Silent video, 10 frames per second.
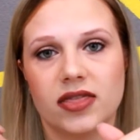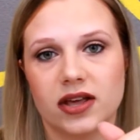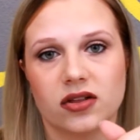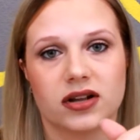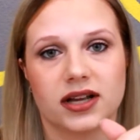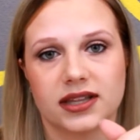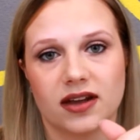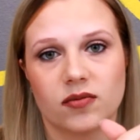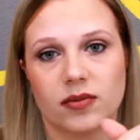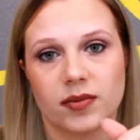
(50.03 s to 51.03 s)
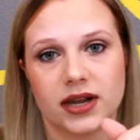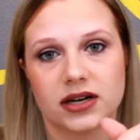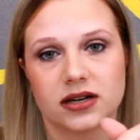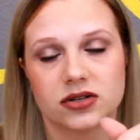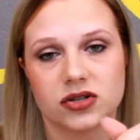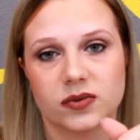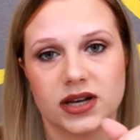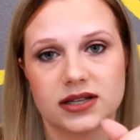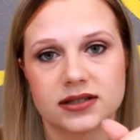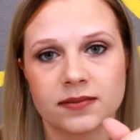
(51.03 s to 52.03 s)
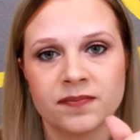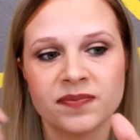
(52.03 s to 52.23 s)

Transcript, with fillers: they look like they haven't been painted in two weeks.